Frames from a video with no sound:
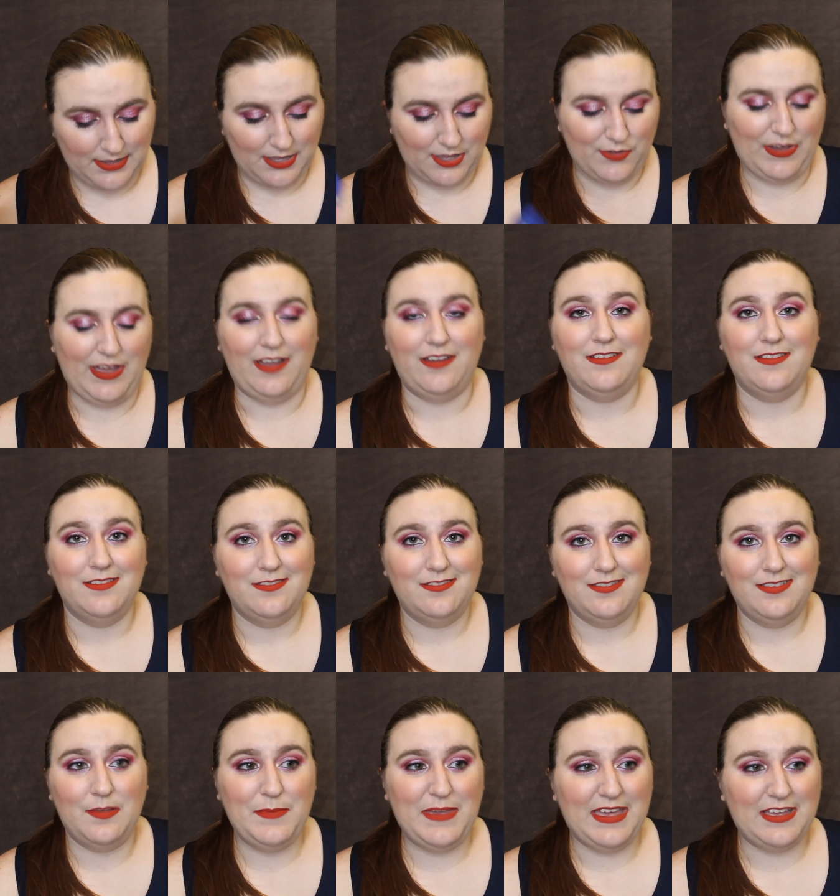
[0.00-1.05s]
Okay,
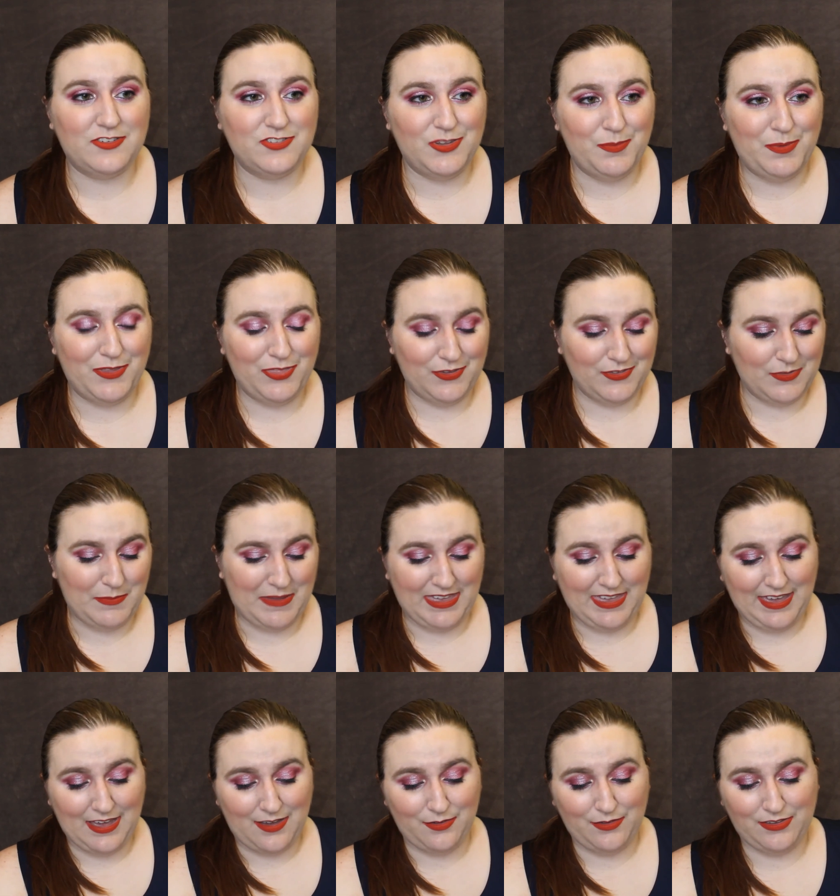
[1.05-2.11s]
let me actually put those in my
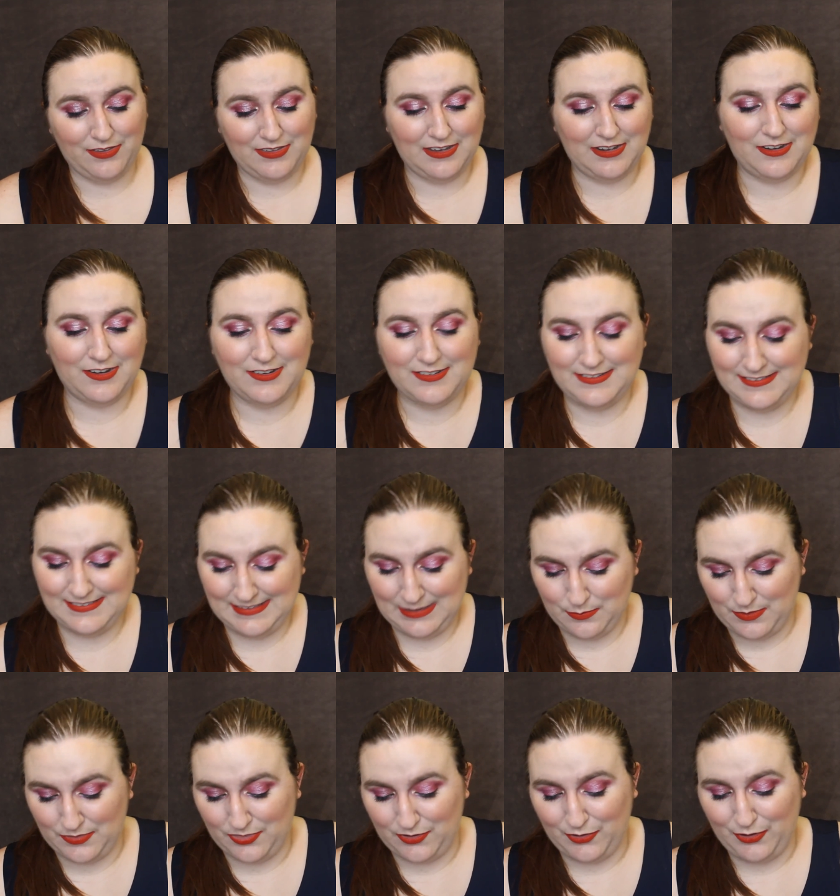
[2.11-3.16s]
calculator to see
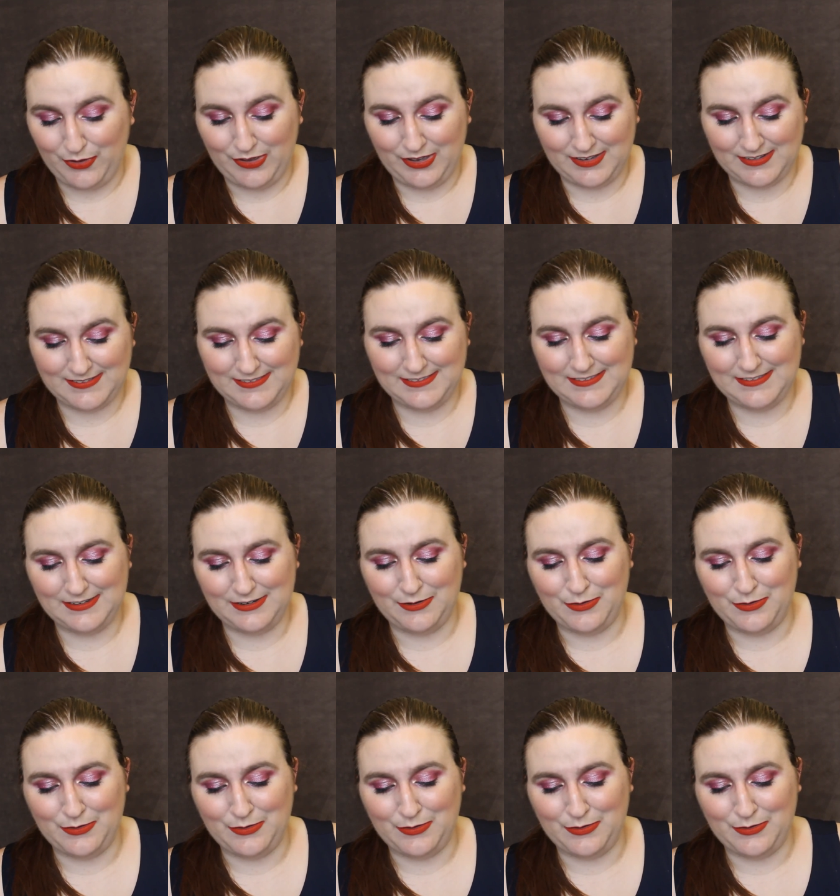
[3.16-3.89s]
what the cost